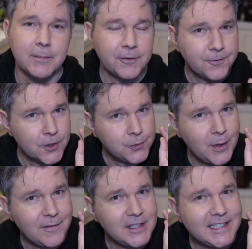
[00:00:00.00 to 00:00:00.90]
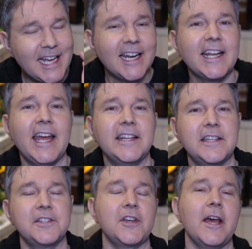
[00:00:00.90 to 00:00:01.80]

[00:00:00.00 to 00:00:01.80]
But first, we have to dedicate this